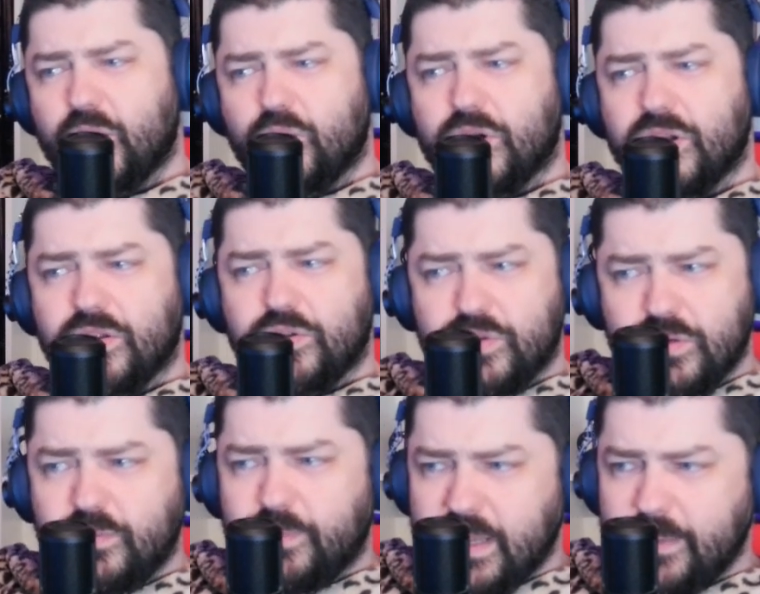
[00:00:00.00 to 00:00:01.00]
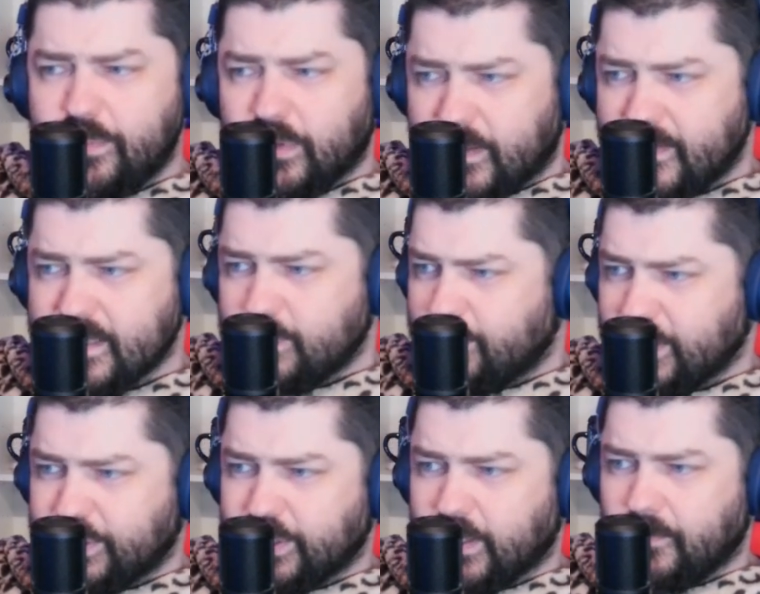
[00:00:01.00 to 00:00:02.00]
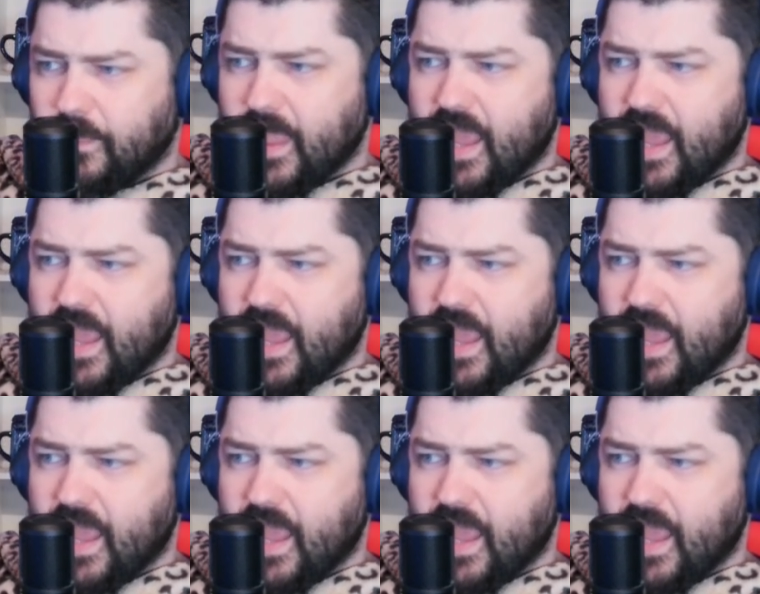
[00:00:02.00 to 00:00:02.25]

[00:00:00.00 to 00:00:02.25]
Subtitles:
were two people in this picture,